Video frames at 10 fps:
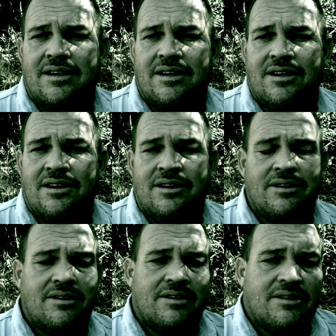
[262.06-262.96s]
you know,
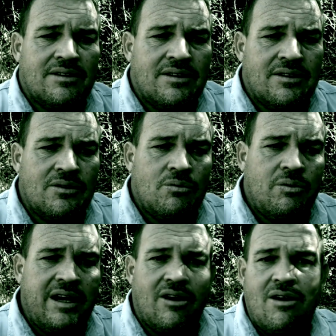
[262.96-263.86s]

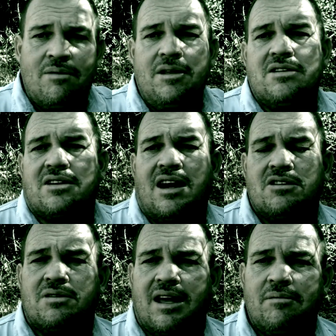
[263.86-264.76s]
we arm these guys
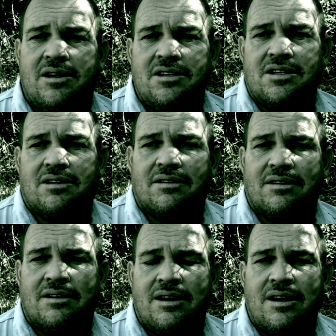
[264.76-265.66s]
with ammunition.
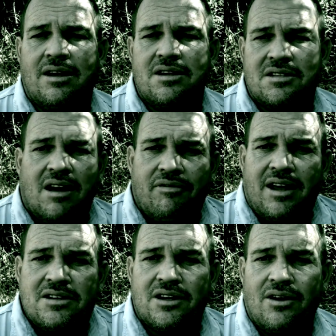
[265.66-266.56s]
Stuff
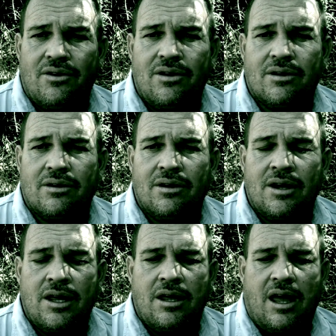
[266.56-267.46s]
does go wrong.
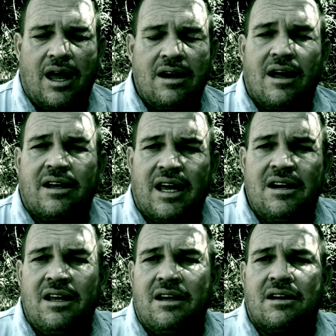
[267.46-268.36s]
And like
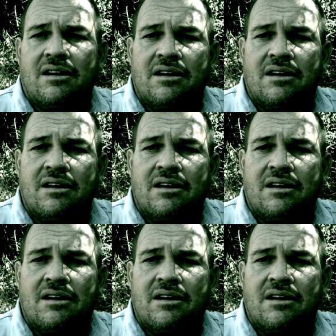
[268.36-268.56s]
any